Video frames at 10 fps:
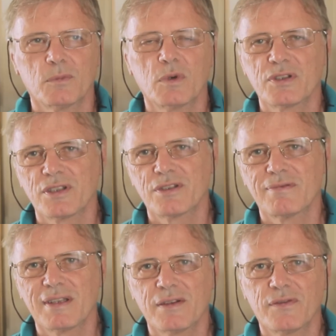wanting to
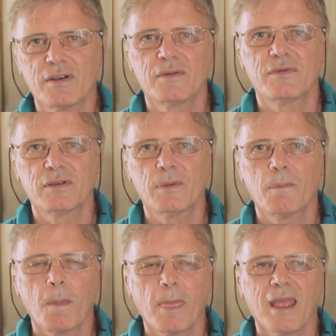rent the farm for
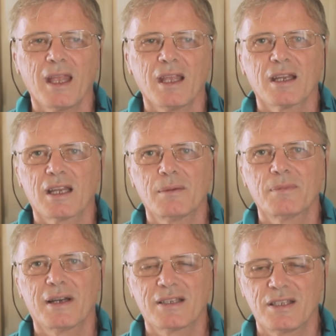
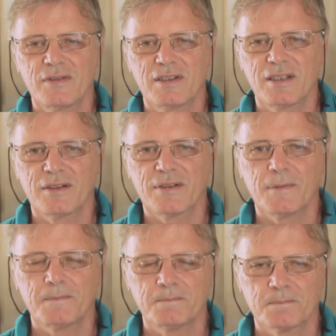camp activities.